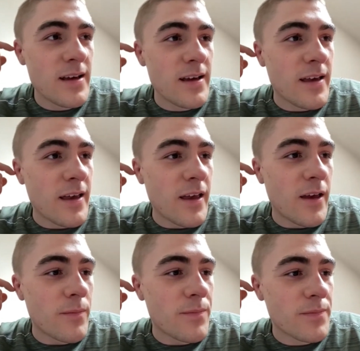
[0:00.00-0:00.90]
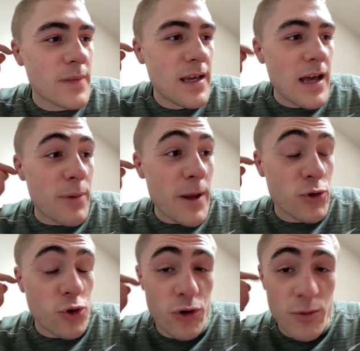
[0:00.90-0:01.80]
And pretty much
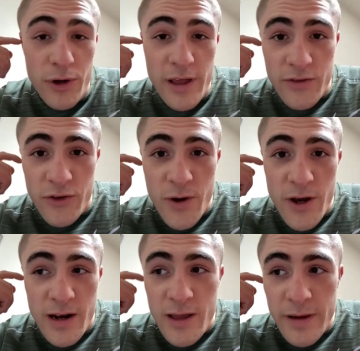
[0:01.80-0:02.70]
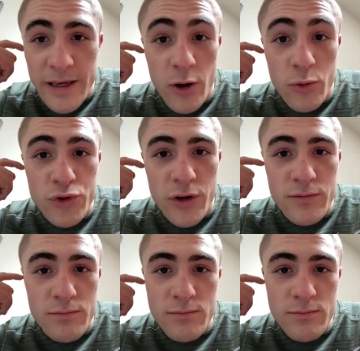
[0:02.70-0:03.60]
all the money I do earn anyway goes on
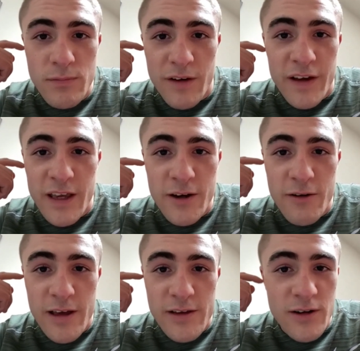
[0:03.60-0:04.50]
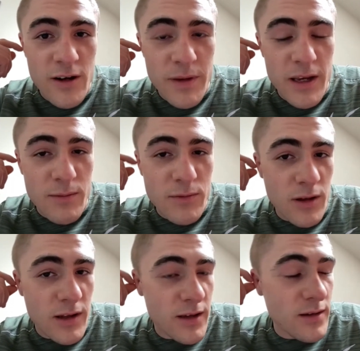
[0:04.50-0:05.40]
my fighting career. Do you know what I mean?
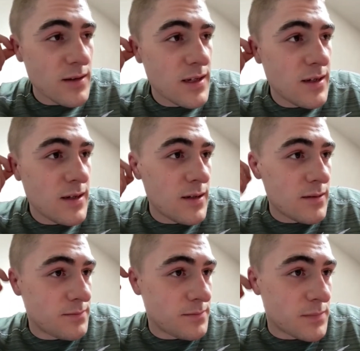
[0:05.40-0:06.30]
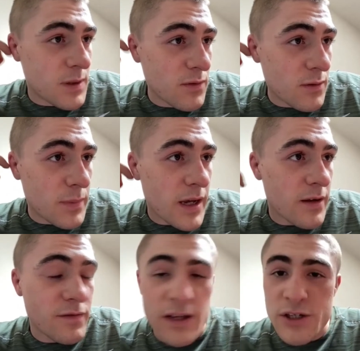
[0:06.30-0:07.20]
I'm not buying
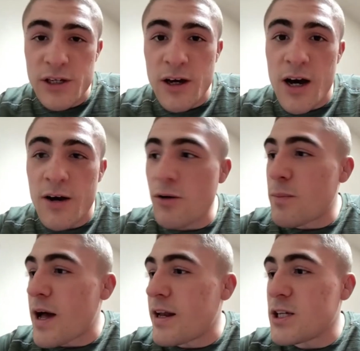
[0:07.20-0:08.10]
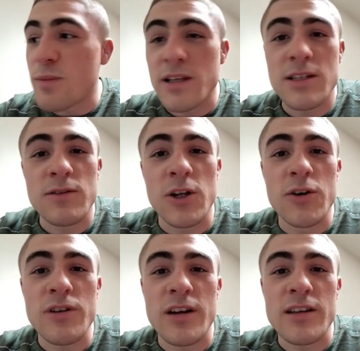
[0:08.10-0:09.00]
a flashy car or buying expensive
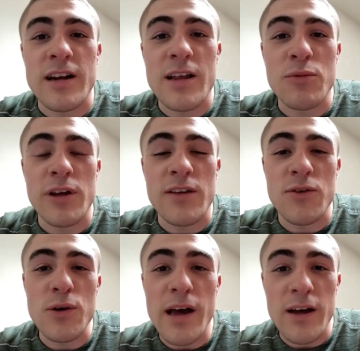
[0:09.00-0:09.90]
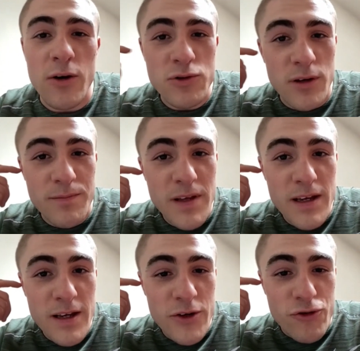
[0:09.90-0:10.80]
clothes or anything. Any money I do get goes on
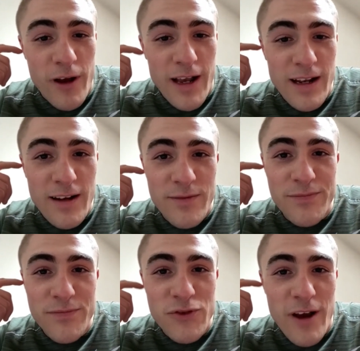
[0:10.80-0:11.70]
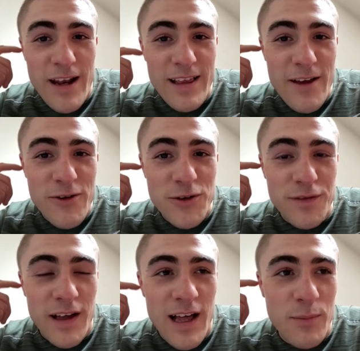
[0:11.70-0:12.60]
training and training gear and stuff
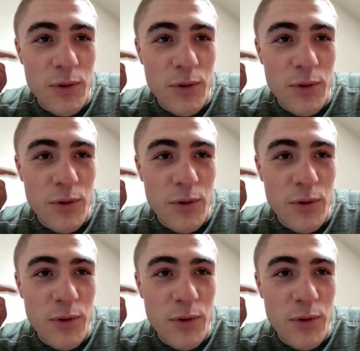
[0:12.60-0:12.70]
like that.